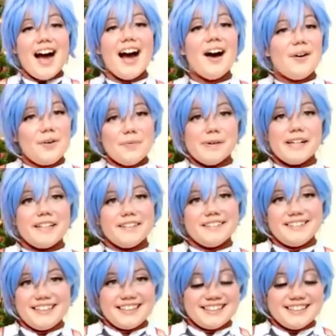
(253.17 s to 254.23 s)
Oh my
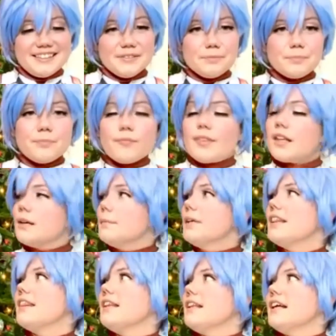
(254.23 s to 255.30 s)
goodness. Let
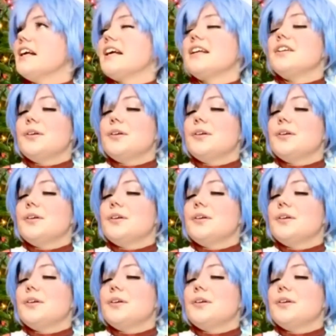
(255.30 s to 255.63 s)
me think,